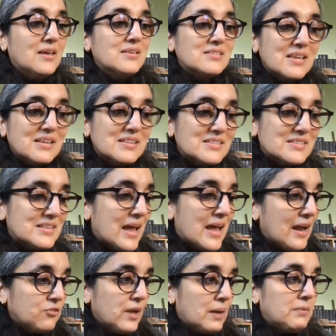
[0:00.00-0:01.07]
Since that
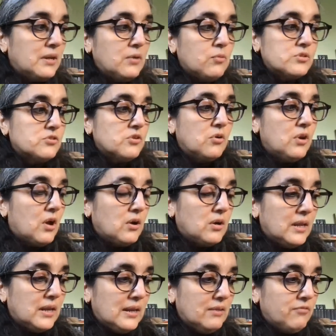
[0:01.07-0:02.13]
family was no
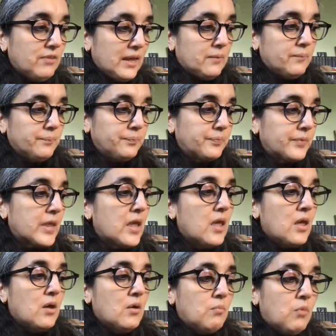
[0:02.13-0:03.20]
longer living,
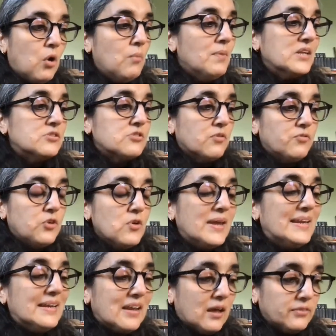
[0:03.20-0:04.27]
moments of
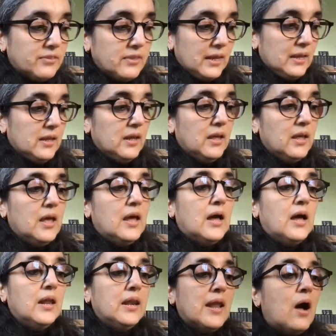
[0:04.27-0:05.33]
doing nothing
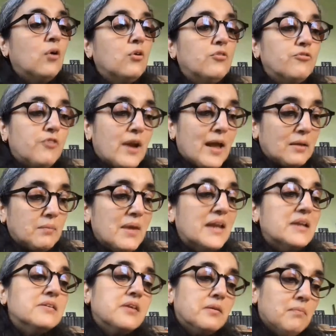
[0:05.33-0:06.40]
allowed
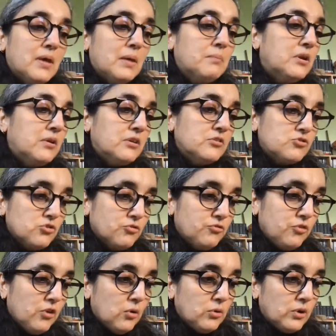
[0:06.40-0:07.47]
fragmented memories to
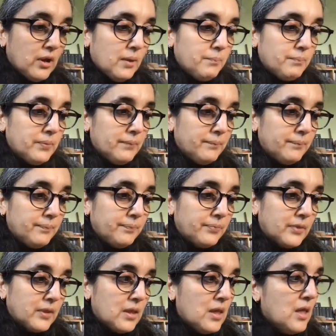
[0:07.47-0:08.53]
float up.
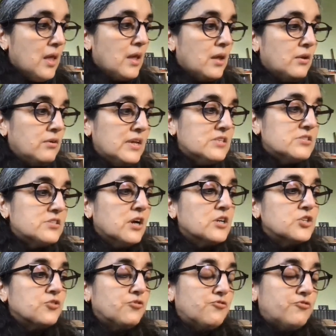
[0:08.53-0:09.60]

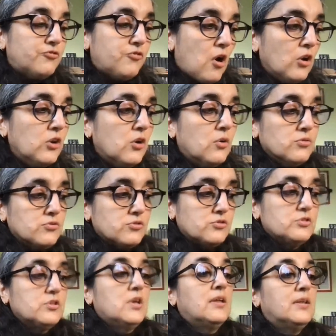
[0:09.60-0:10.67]
Research
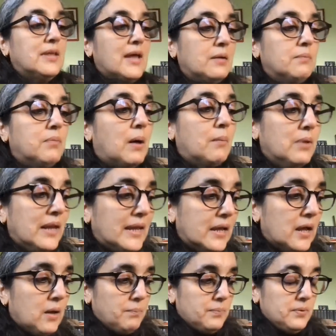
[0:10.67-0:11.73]
follows that bubbling
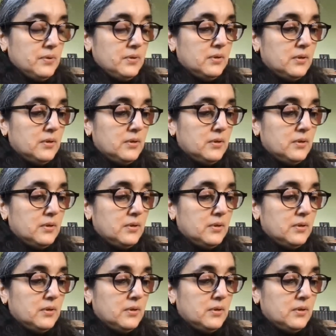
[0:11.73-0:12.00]
up.